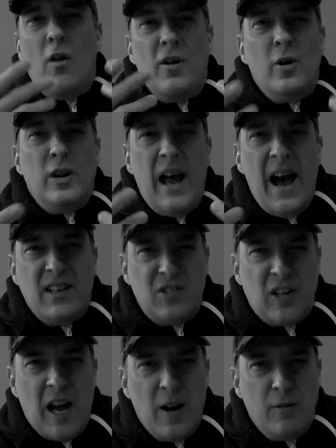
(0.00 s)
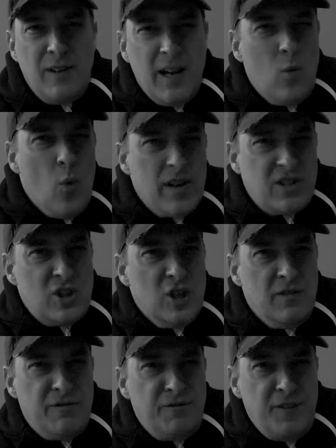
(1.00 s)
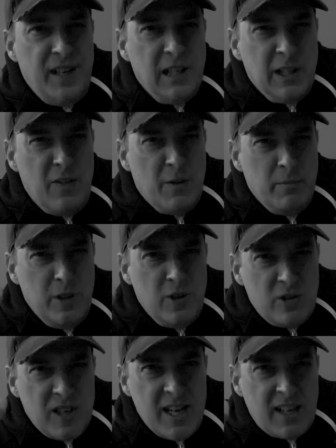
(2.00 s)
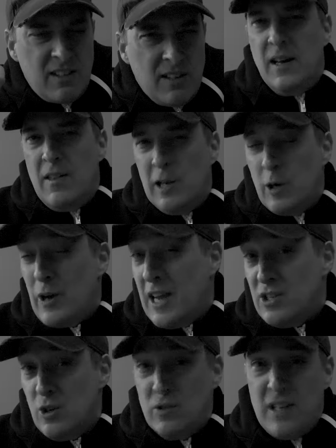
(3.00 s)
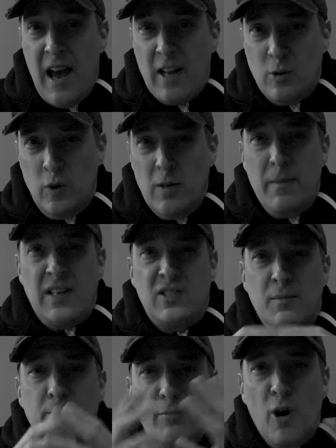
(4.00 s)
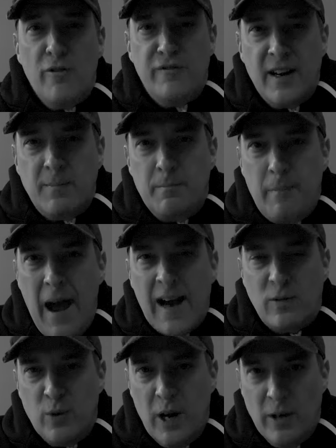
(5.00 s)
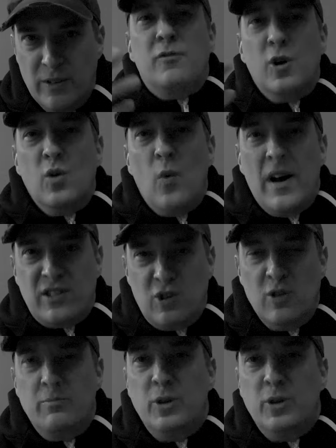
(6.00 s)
Although it has the kind of like Western feel in the music, and the location on Tatooine makes the perfect background for a Western